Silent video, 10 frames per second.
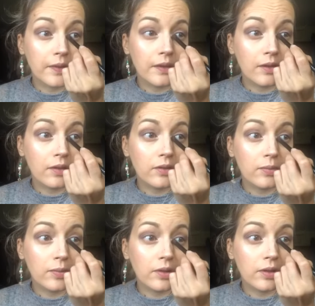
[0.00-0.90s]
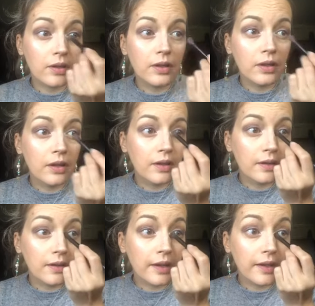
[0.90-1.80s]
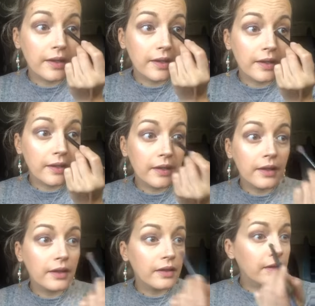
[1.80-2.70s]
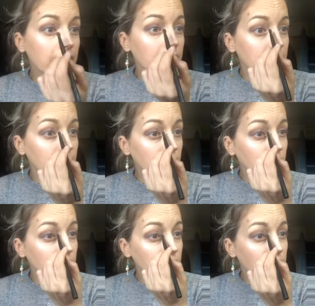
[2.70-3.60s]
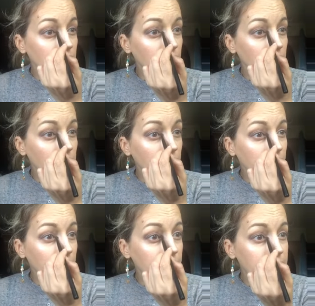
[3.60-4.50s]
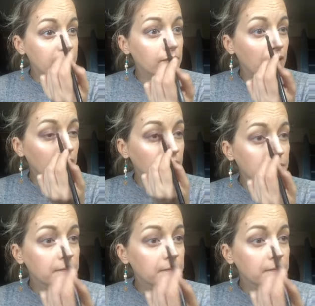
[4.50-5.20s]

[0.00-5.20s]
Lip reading: So I want to put it slightly in the inner corner of my eyes as well.